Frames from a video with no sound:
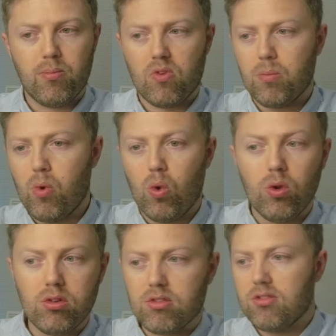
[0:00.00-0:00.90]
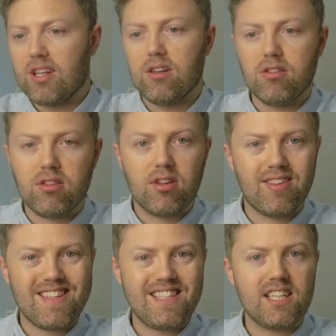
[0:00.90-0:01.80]
small little
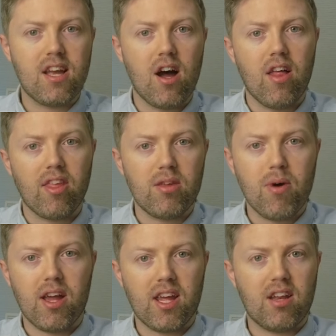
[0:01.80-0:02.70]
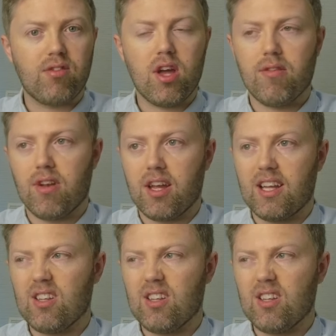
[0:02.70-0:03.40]
city car that you might get if you have like a